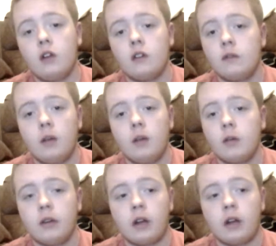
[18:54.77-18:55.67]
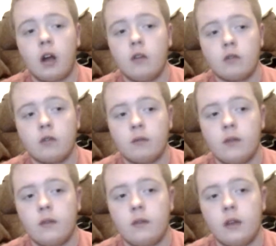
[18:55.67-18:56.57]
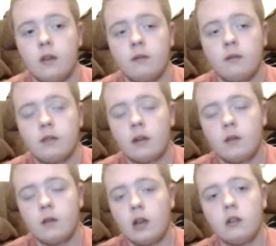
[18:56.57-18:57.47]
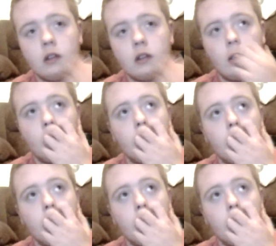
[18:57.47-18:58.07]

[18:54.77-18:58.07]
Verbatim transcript: I've uploaded like 150 something videos now.